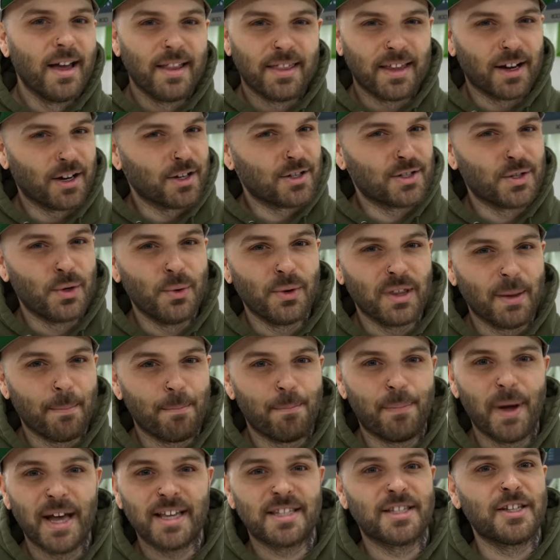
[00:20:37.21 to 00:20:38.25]
They are two of the
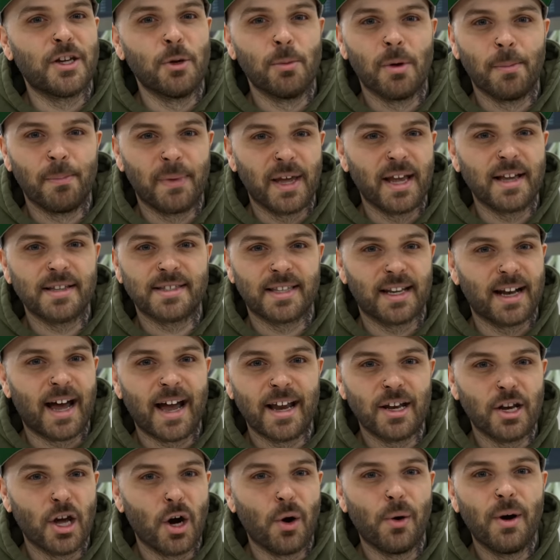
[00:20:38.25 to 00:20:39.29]
best human beings that
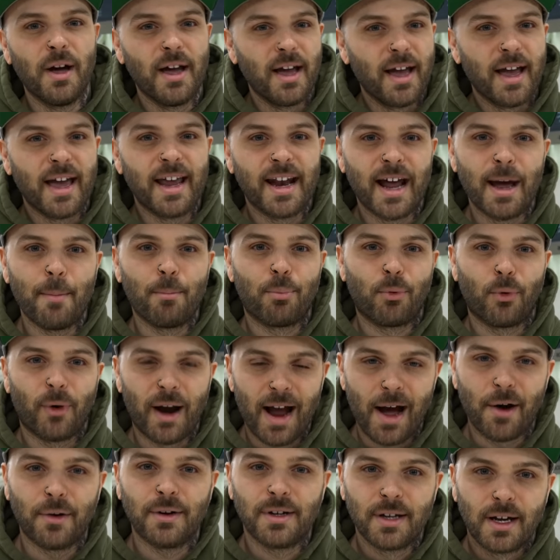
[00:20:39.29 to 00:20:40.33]
I know, and I'm
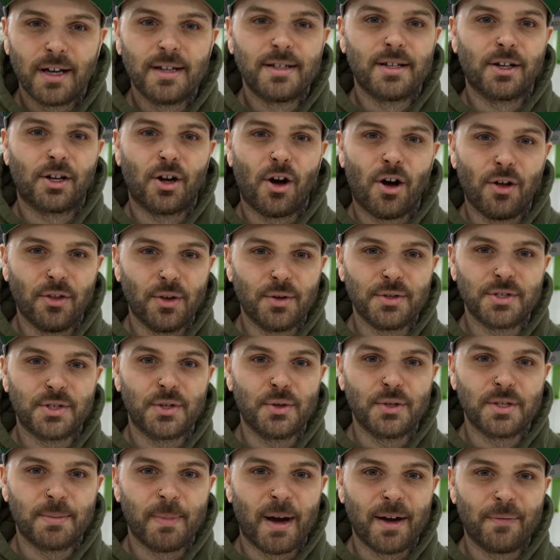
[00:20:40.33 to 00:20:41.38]
proud to call those
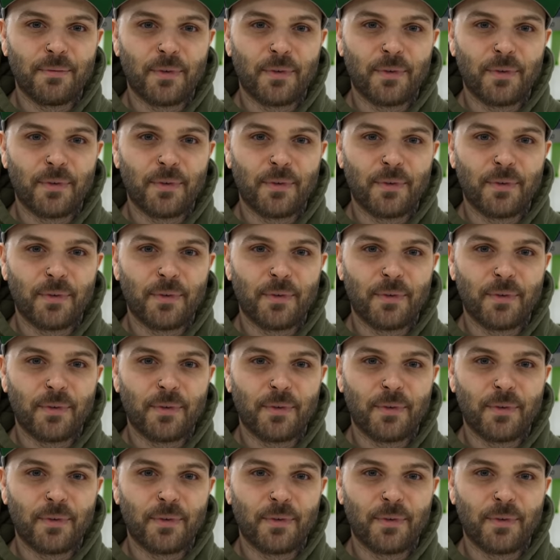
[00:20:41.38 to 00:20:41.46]
dudes my